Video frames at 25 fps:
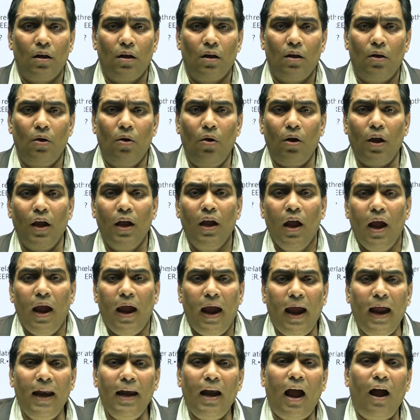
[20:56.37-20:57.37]
Okay,
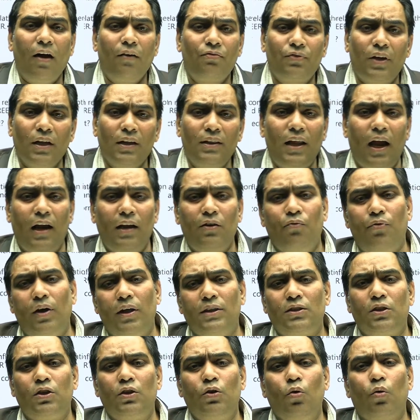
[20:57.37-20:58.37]
and after that,
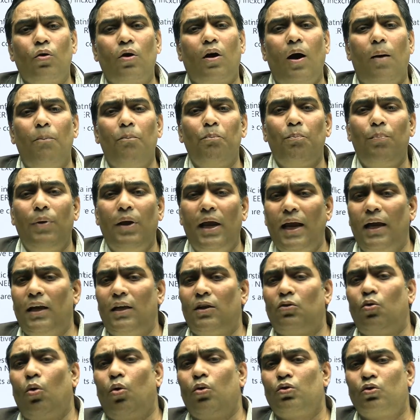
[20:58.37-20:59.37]
once you complete
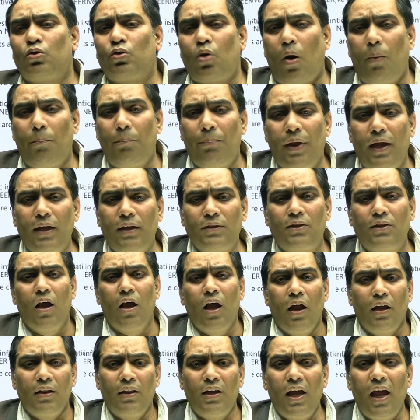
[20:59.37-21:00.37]
those topics,
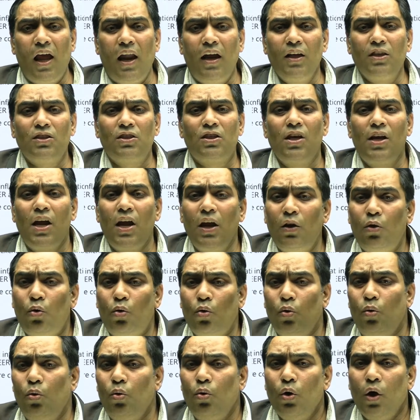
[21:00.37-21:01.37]
there is need
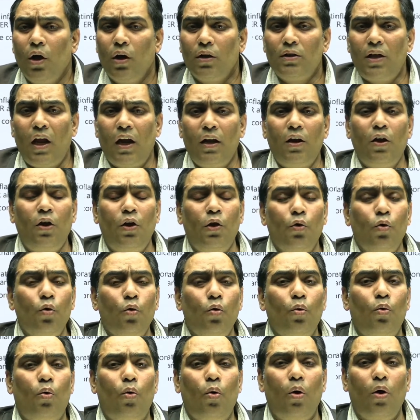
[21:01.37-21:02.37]
to that
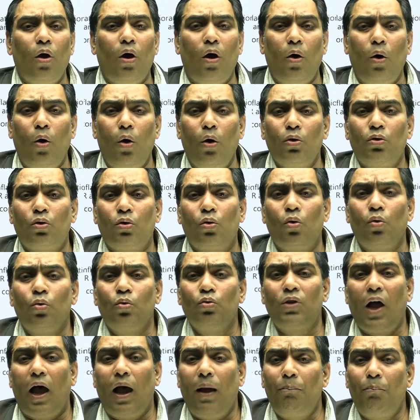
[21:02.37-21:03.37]
you go through
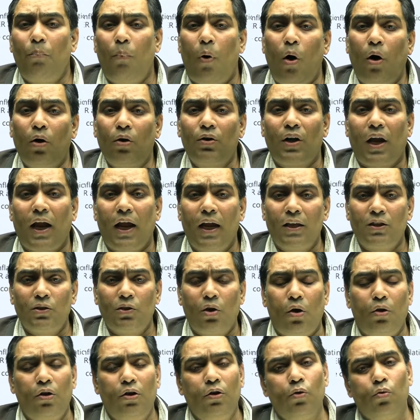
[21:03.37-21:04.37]
the mock test,
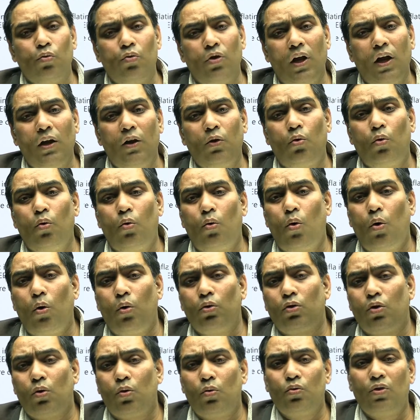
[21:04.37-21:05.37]
or you need to go
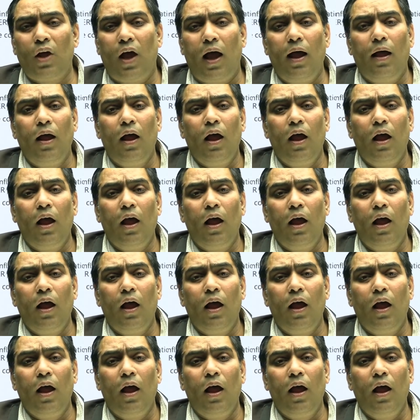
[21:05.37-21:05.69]
through the